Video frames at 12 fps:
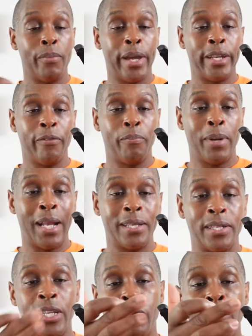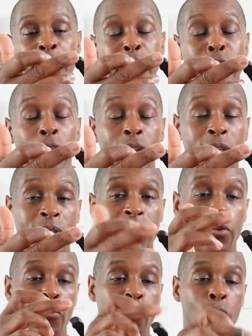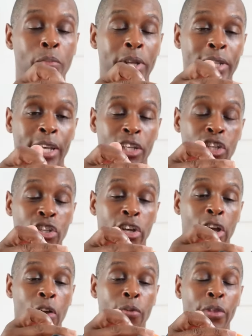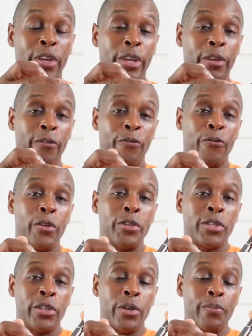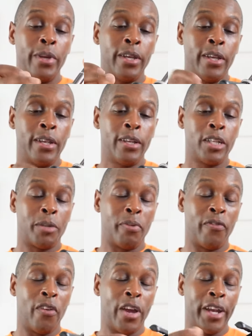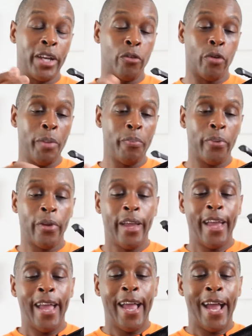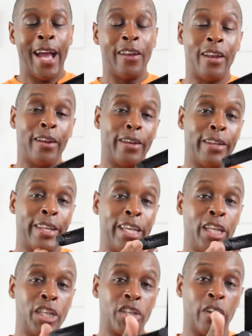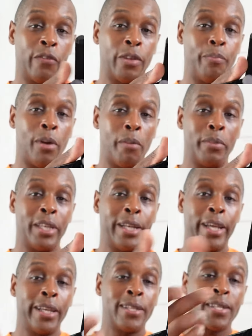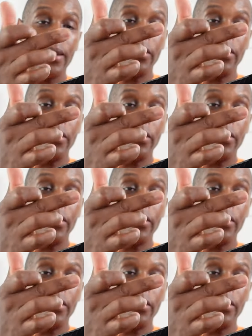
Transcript: made of plastic with a nice rubber texture on the front of them to provide grip. And each of the bottom of the legs